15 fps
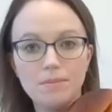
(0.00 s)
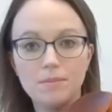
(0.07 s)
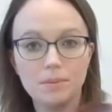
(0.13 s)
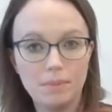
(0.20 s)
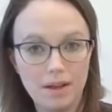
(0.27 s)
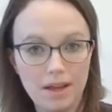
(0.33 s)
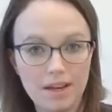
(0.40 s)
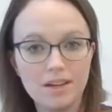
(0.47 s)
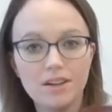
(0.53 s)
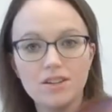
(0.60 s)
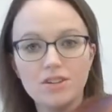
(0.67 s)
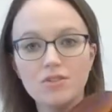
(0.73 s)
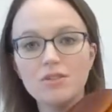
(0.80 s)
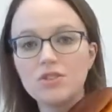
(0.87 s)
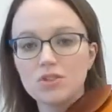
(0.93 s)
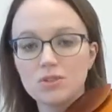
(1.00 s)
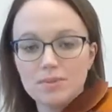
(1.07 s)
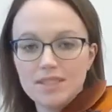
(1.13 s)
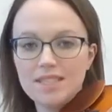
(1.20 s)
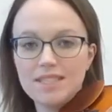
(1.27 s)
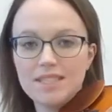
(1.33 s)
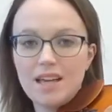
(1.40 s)
depending on your
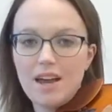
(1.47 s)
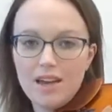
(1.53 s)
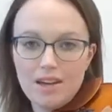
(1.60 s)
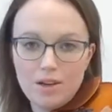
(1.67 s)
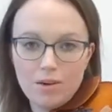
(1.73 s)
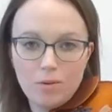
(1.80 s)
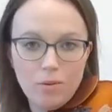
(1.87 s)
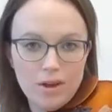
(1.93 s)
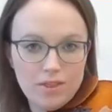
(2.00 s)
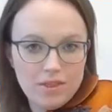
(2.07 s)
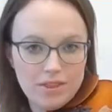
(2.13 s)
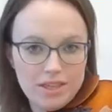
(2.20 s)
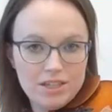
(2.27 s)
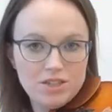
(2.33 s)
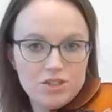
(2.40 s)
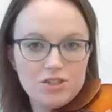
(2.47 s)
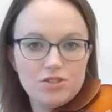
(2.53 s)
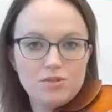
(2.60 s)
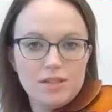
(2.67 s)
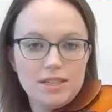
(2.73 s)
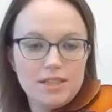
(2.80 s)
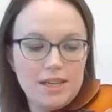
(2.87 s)
instrument, saying what each
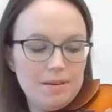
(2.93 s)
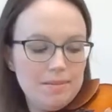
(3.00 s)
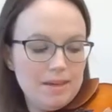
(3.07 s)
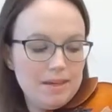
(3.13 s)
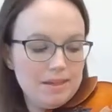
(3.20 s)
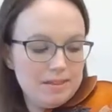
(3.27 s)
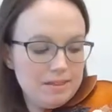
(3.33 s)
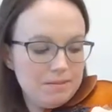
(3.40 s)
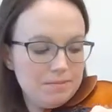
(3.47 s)
string name is.